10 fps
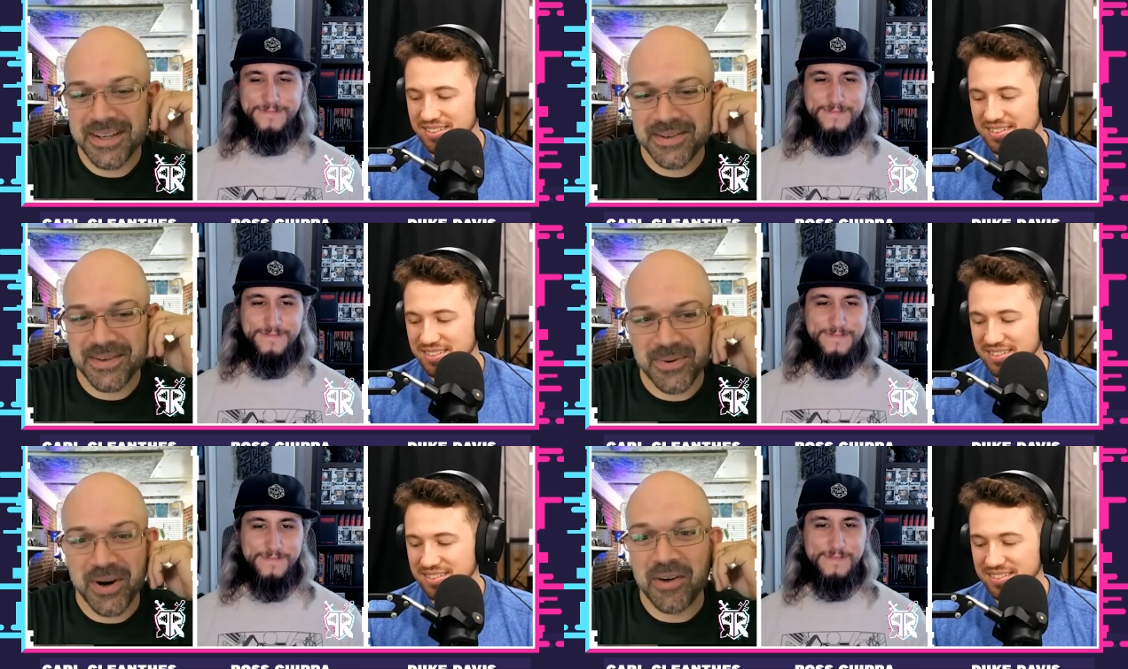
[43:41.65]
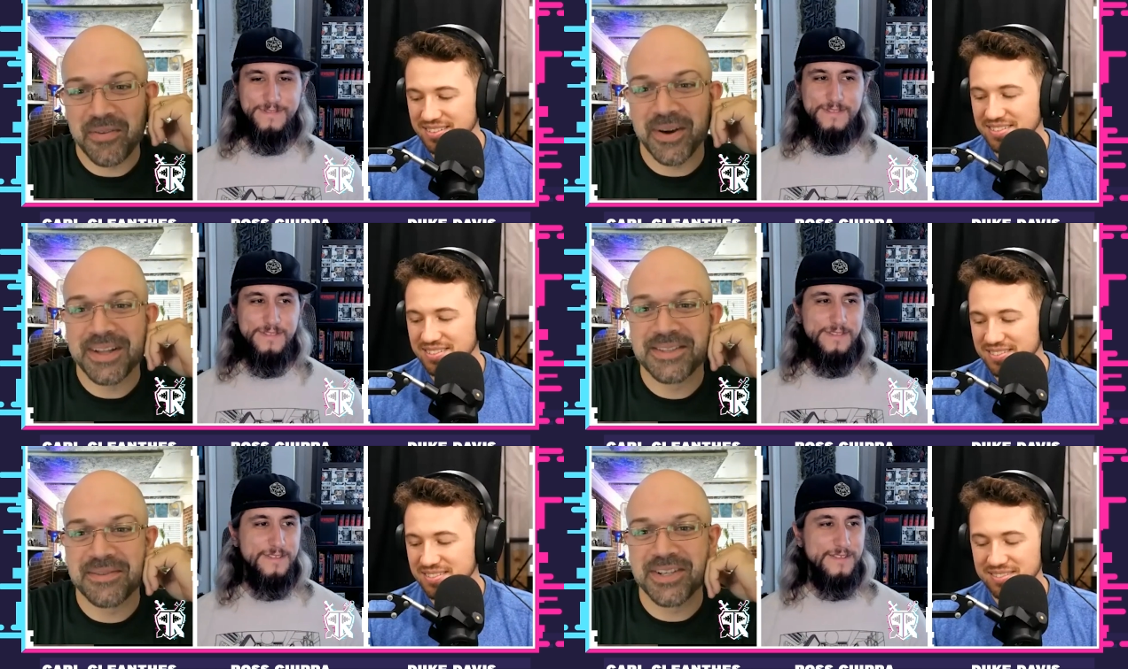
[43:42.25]
Speaker 1: are we're all
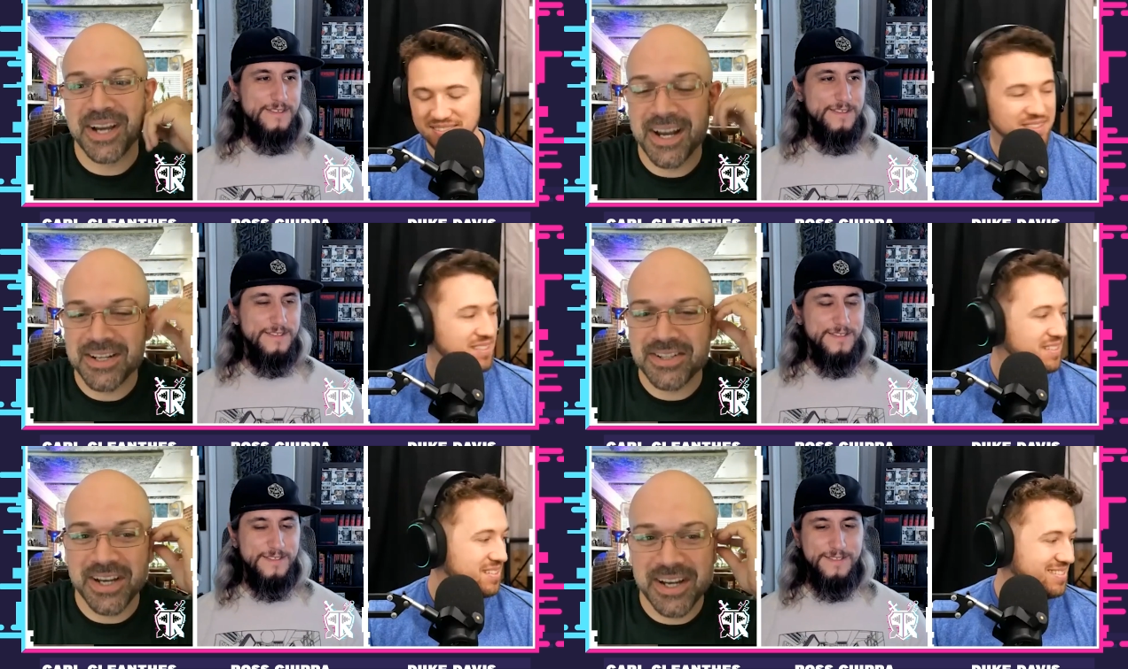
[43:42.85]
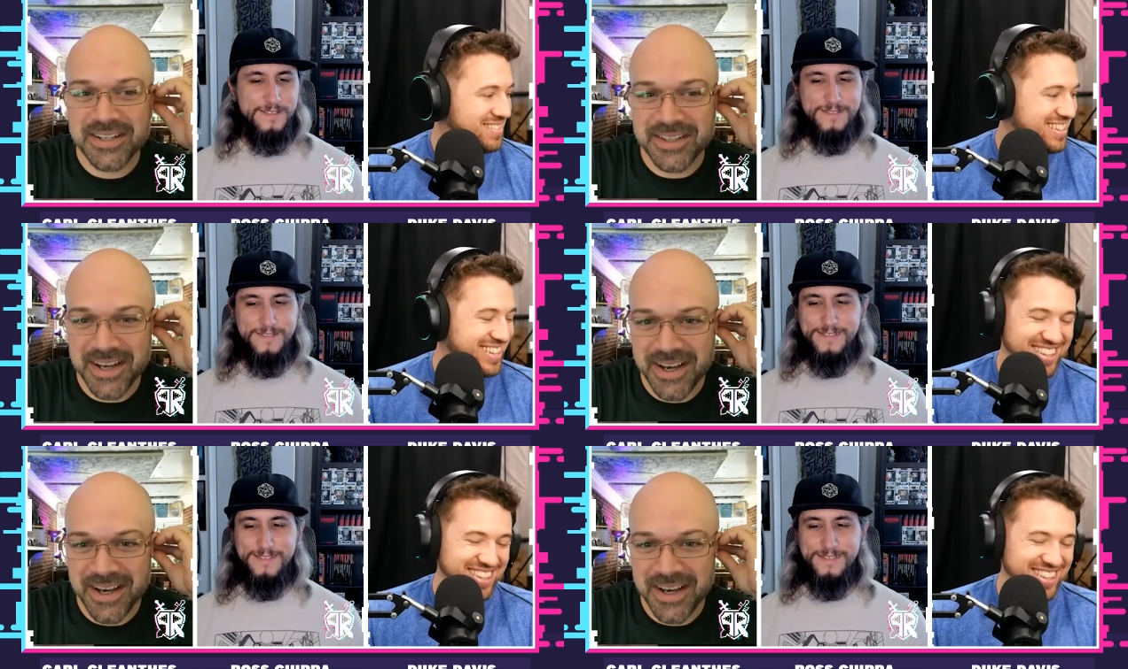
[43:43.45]
friends of John. John is a